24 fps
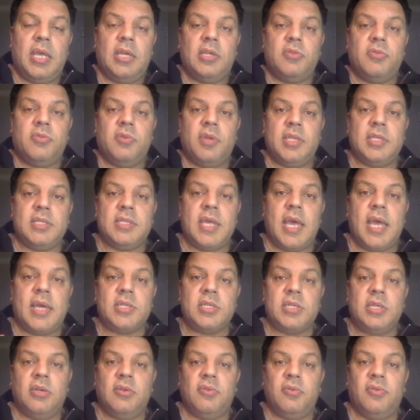
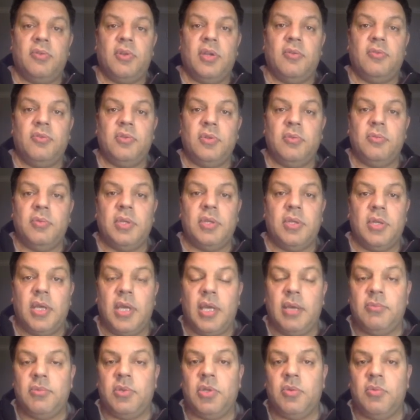transaction in front of you with the
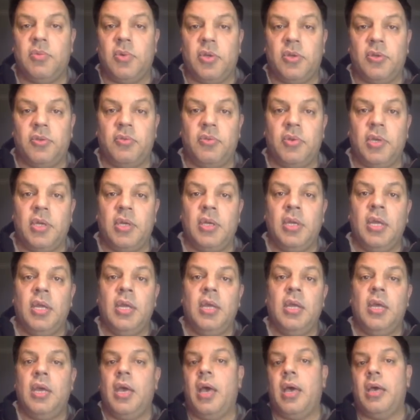MT103,
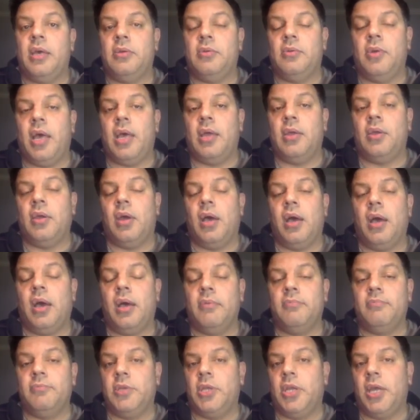
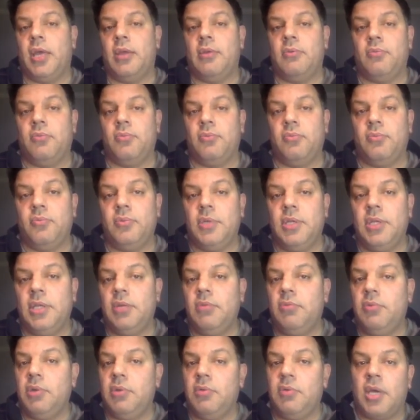I
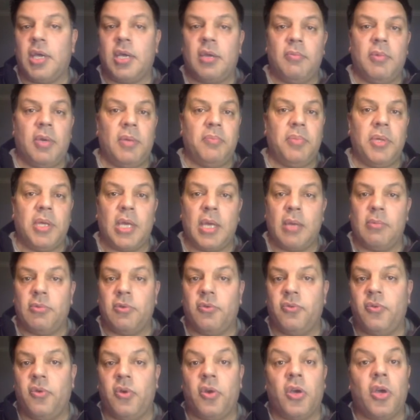really recommend picking up the
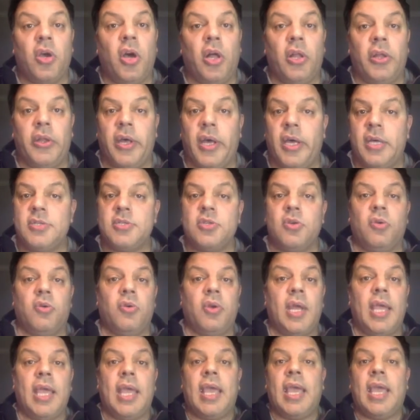phone, call us
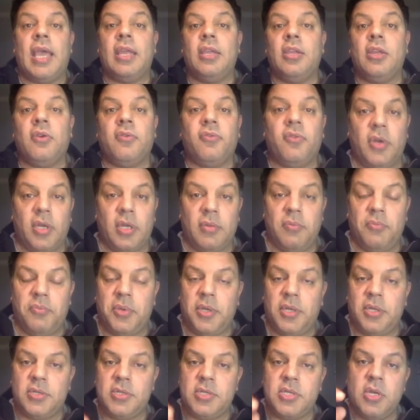or any of our
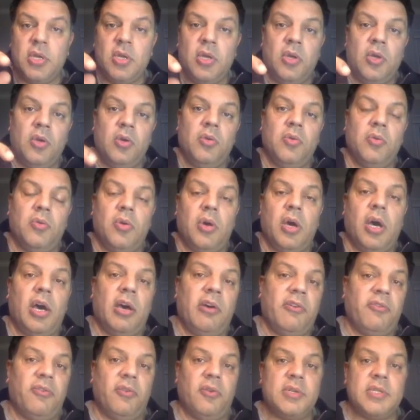competitors who
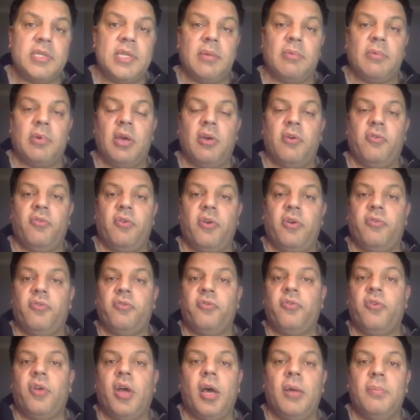offer some kind of a
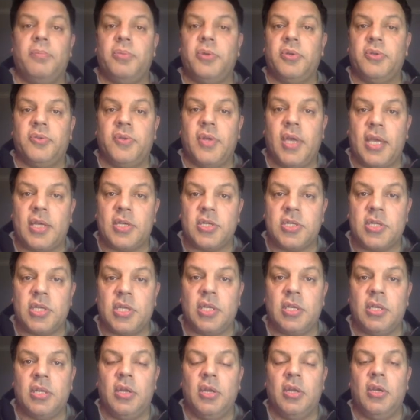fraud
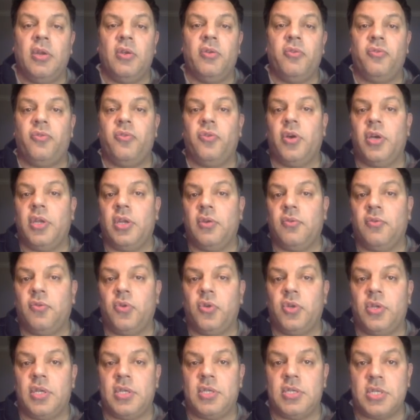protection, fraud
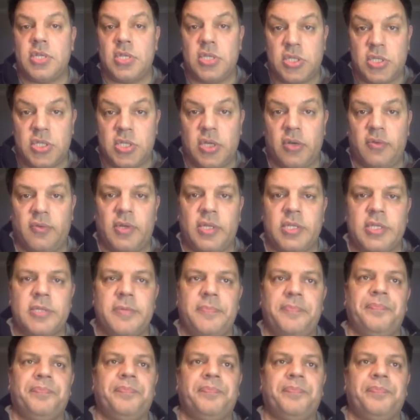avoidance service.